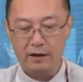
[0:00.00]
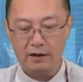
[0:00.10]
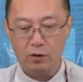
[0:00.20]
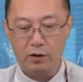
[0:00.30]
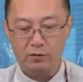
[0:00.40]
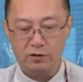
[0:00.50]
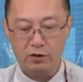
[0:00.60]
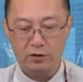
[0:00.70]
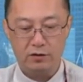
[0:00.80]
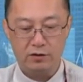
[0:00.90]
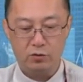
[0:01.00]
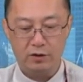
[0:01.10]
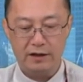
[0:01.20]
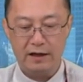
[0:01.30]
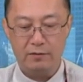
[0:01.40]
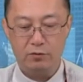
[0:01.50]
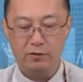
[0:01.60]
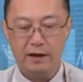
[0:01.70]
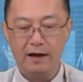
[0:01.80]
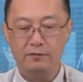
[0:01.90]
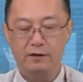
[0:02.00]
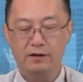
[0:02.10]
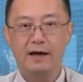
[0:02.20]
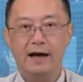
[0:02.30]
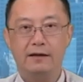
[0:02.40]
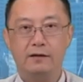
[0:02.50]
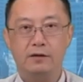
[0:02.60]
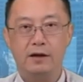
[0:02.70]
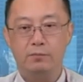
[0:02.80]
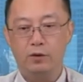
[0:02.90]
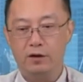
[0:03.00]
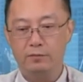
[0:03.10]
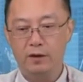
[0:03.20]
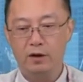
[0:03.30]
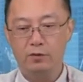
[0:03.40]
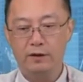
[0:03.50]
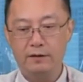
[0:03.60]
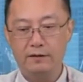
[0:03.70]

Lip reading: it only returned to the 20-day moving average and hasn't really broken below it.